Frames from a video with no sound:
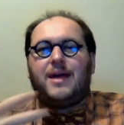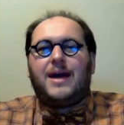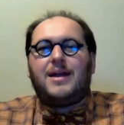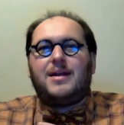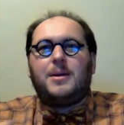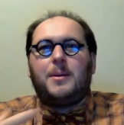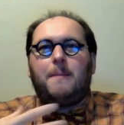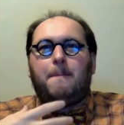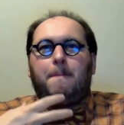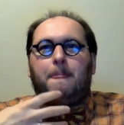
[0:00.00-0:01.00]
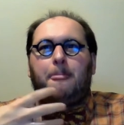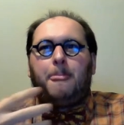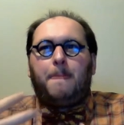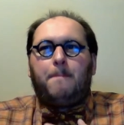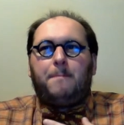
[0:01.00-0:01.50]

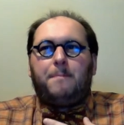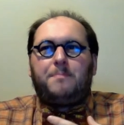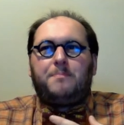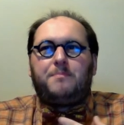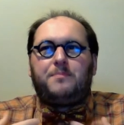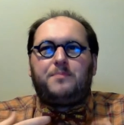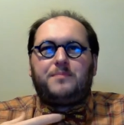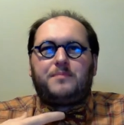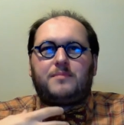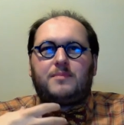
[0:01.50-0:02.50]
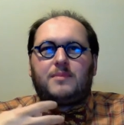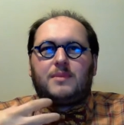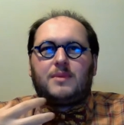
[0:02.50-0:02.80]
No one is speaking in this clip.